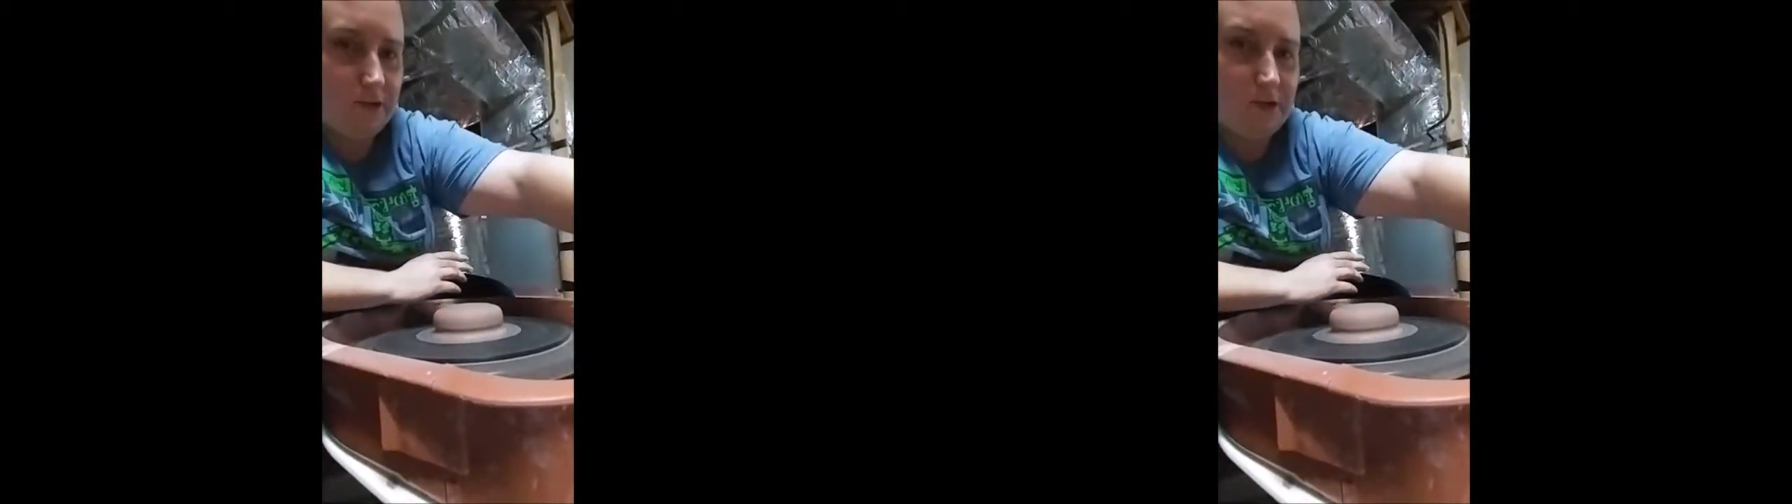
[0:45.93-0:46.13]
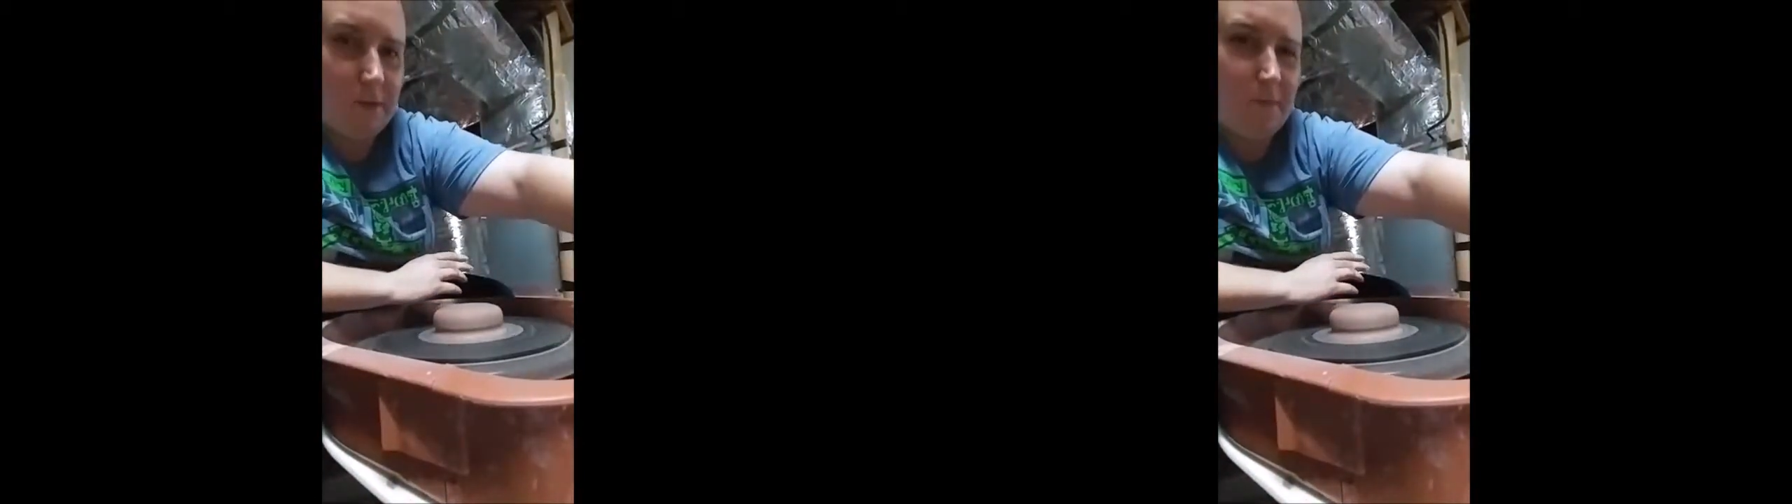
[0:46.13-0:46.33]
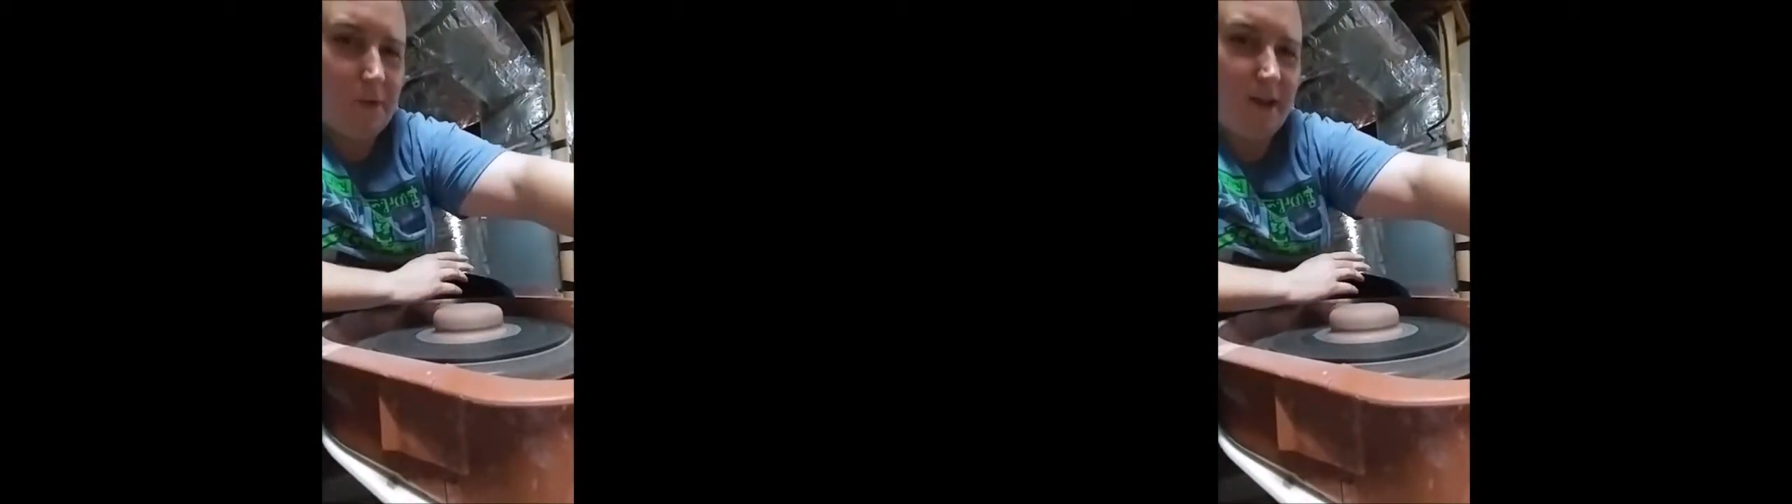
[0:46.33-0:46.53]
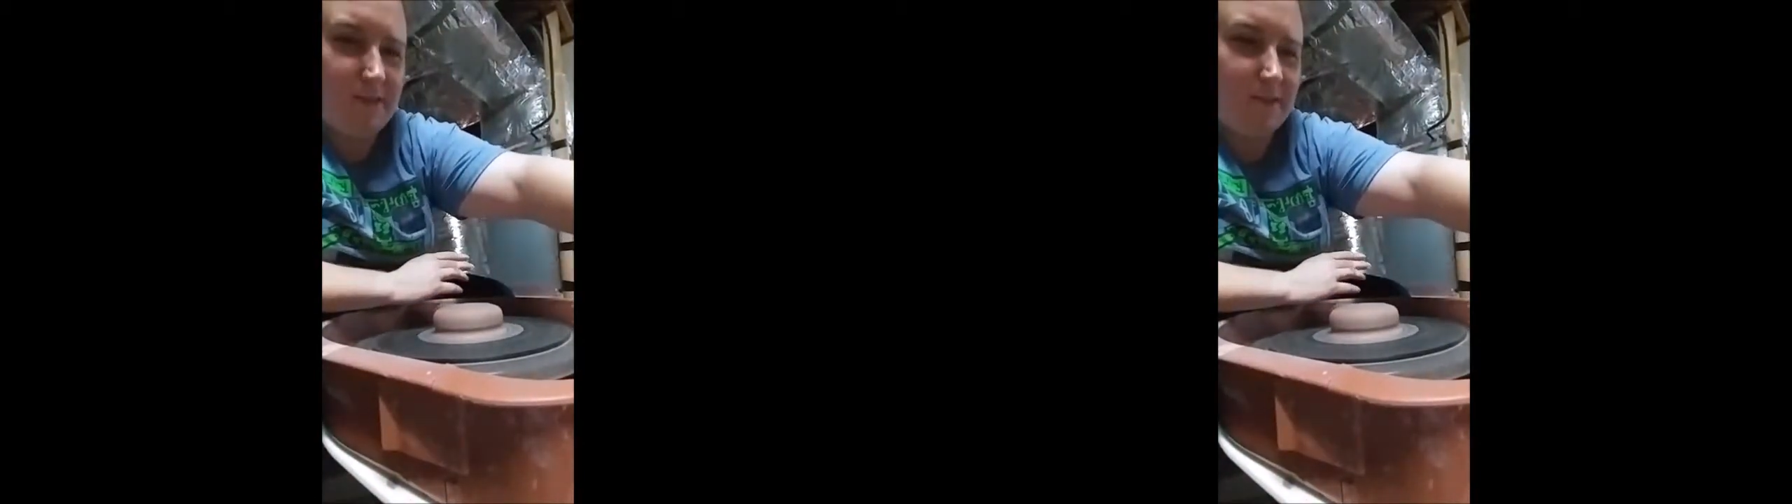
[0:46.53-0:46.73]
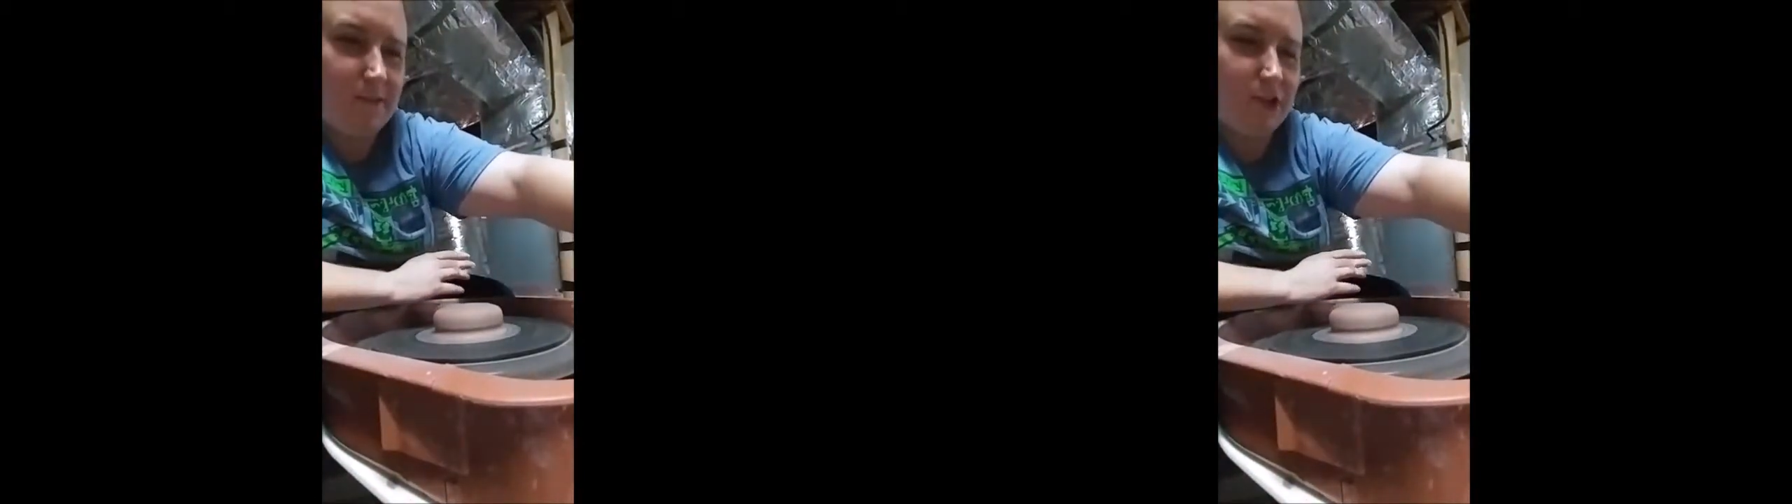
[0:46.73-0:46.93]
Some people
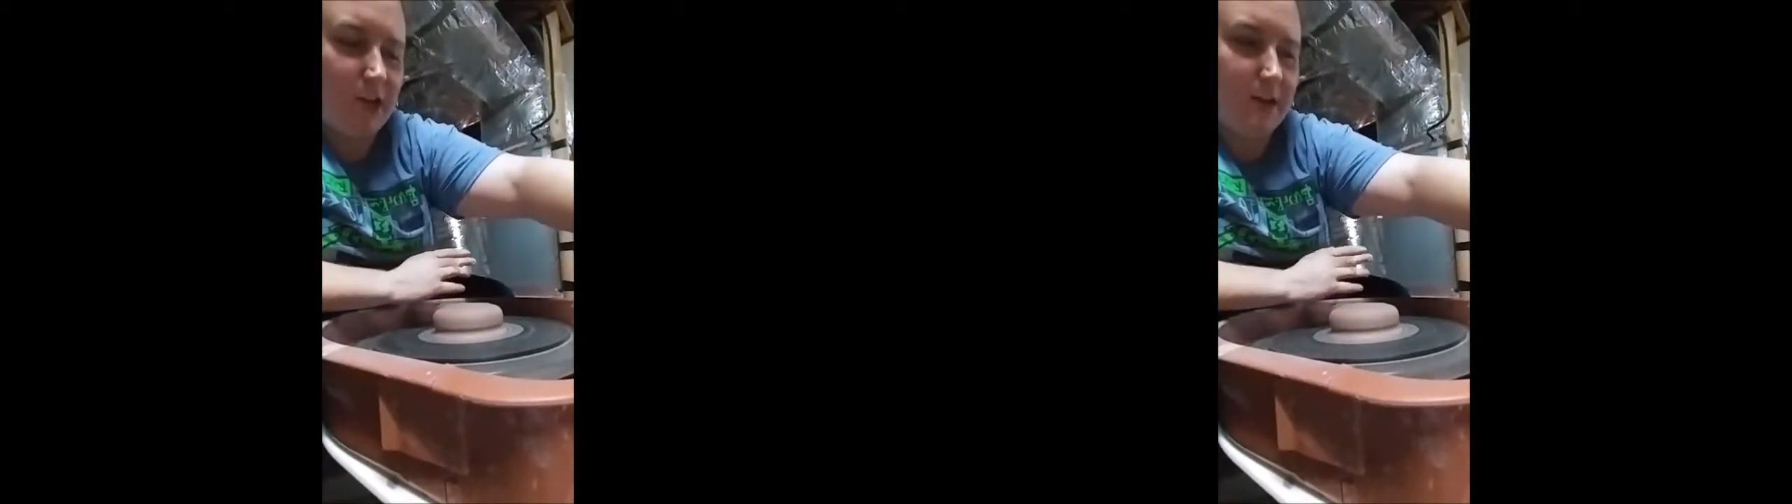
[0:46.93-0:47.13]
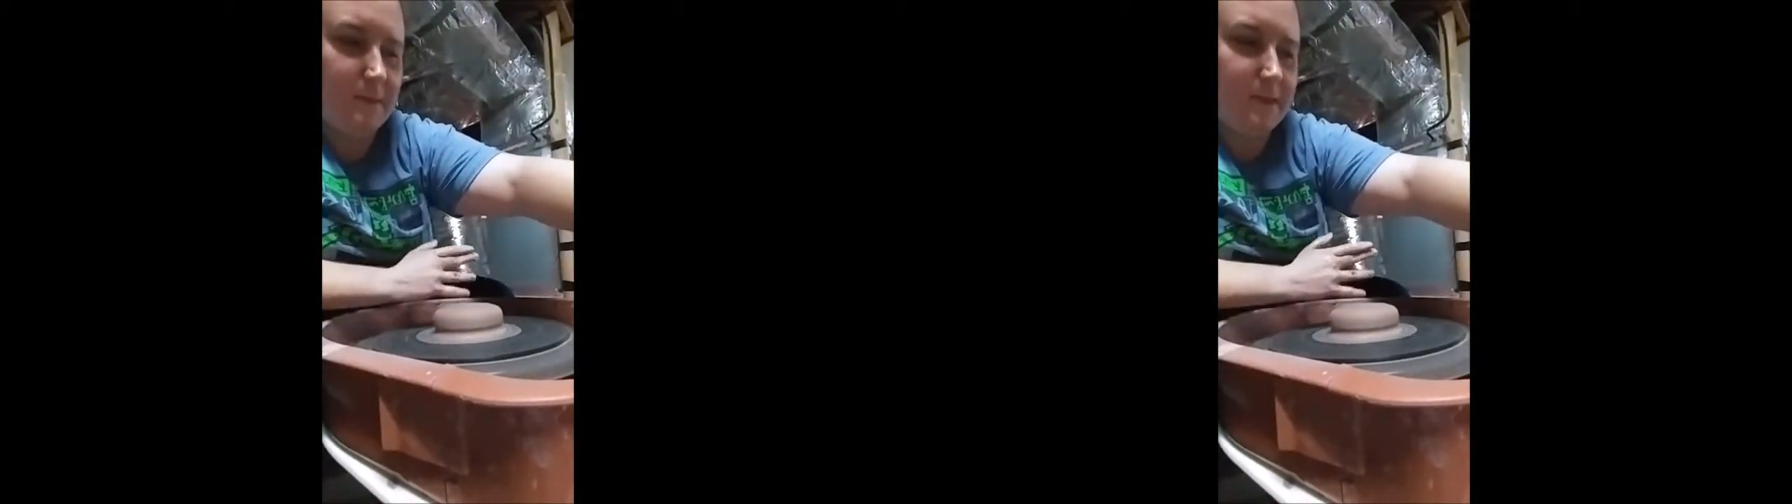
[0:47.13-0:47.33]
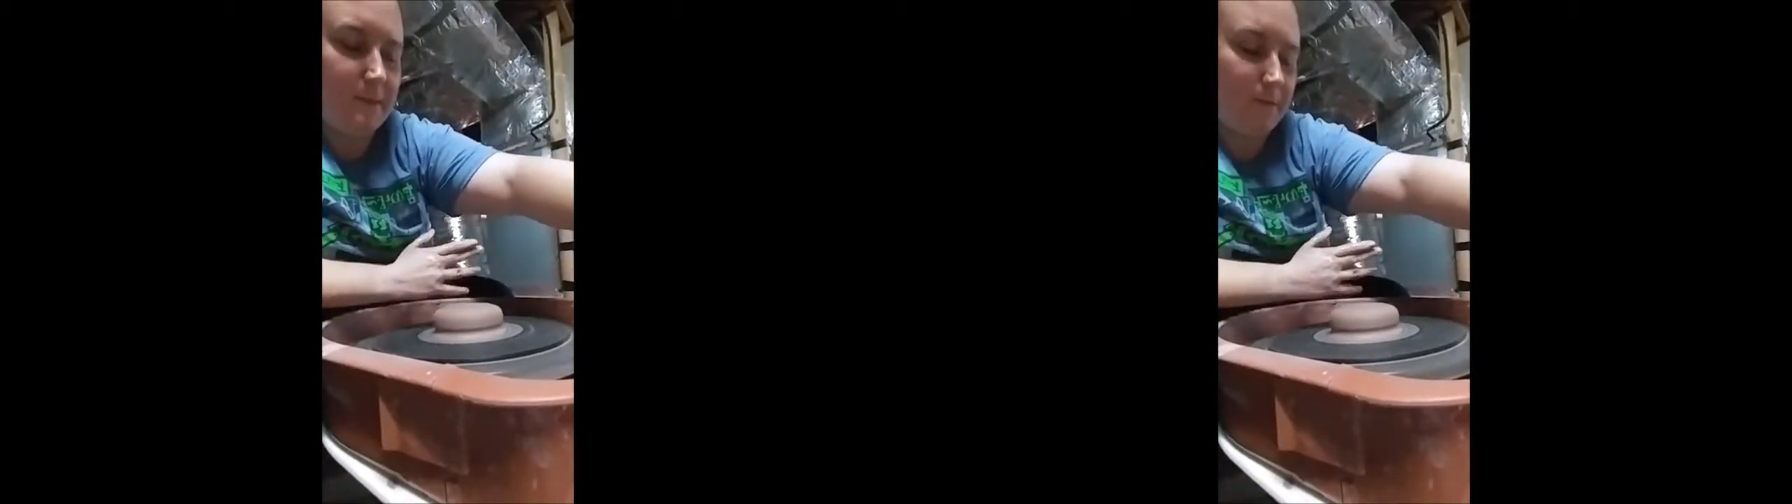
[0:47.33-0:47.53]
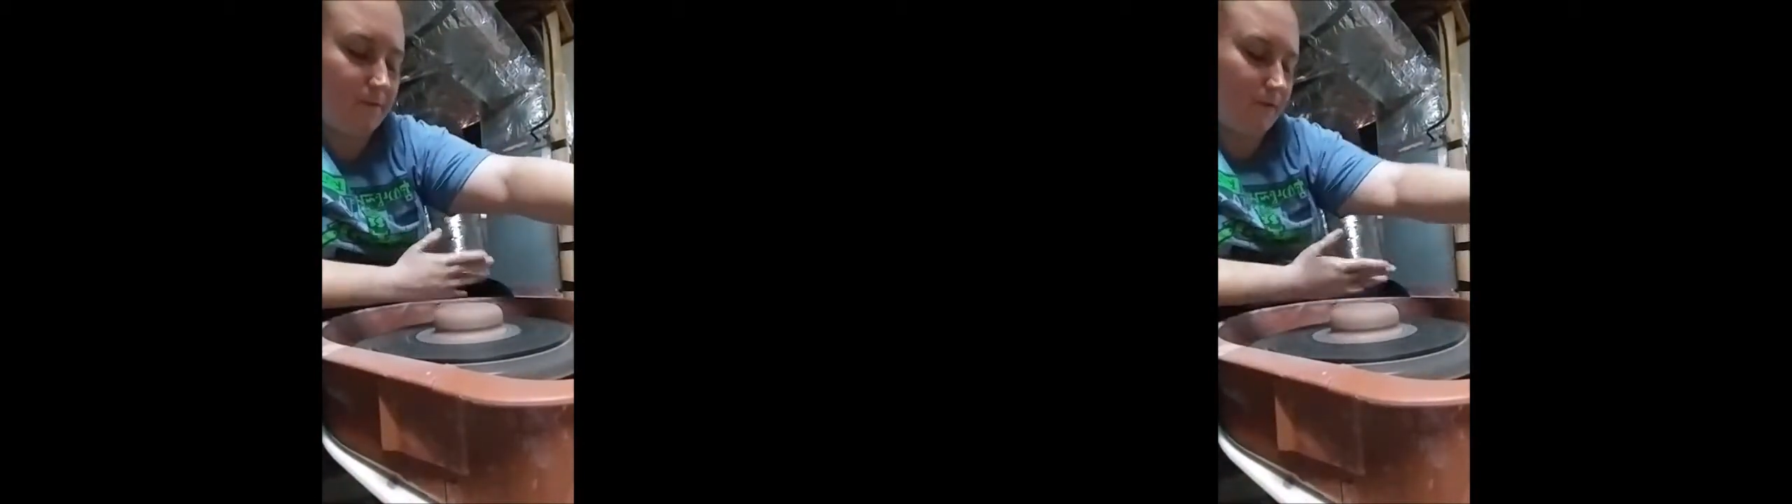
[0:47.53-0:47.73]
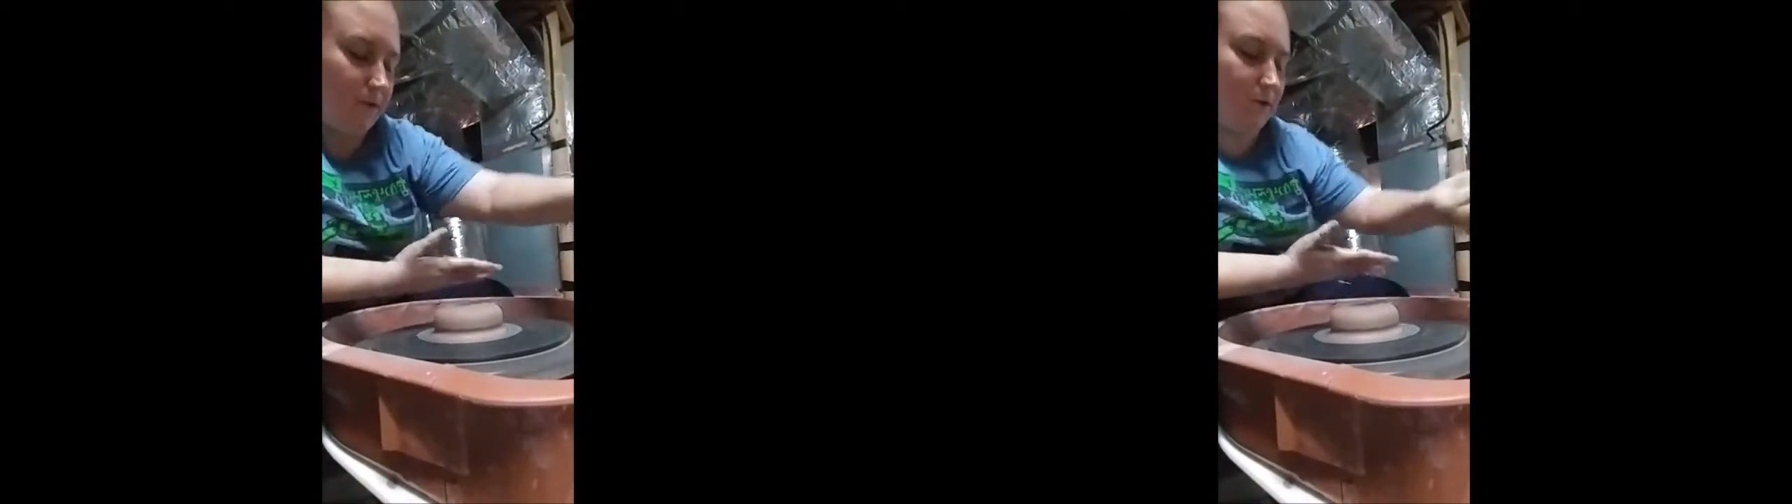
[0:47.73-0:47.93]
have different shapes they
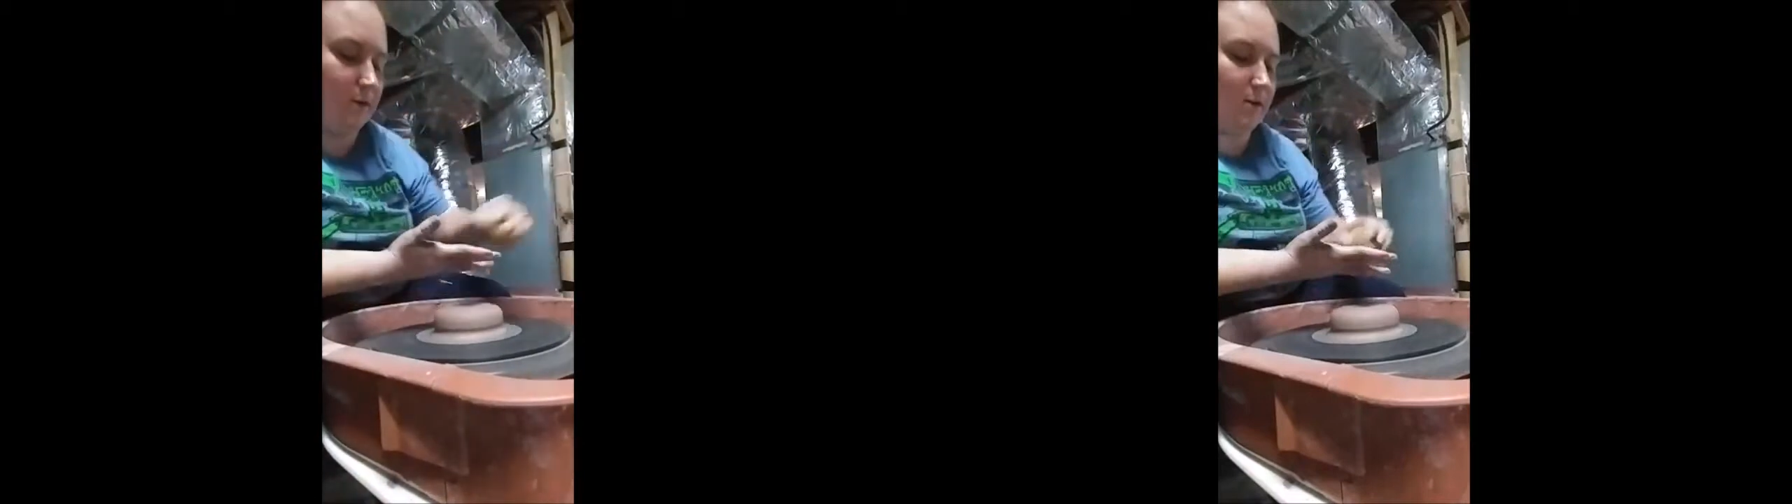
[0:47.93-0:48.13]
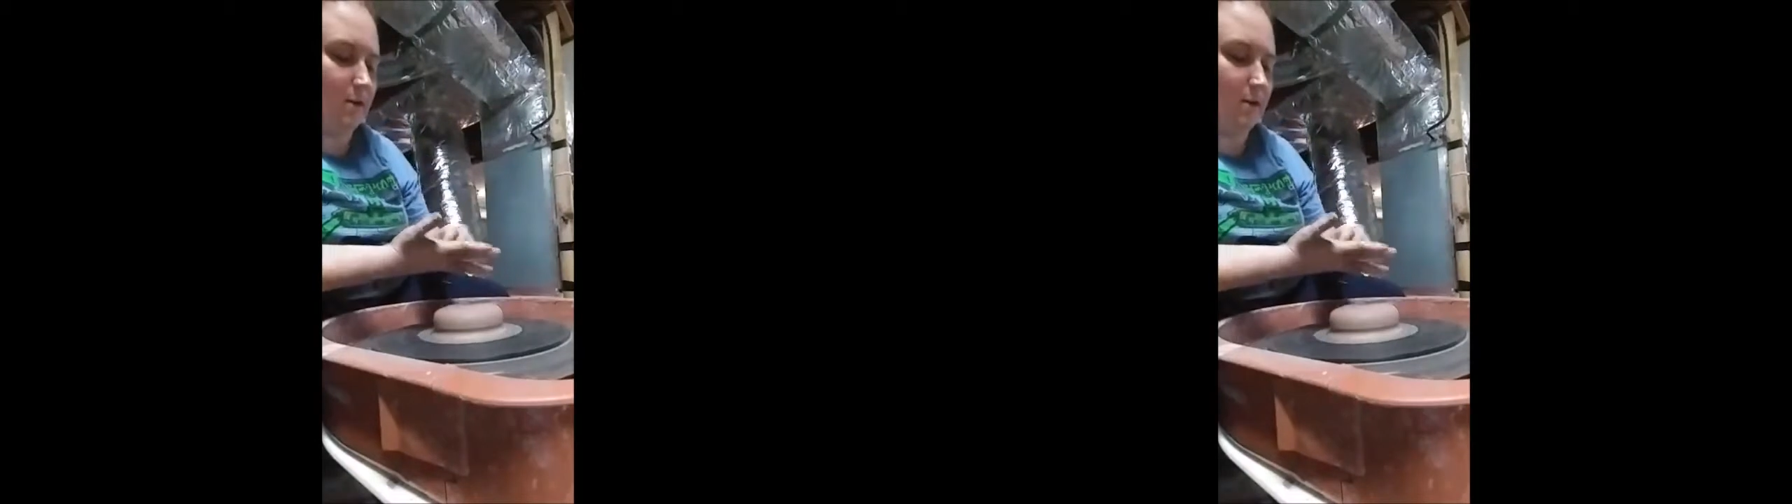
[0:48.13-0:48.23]
prefer,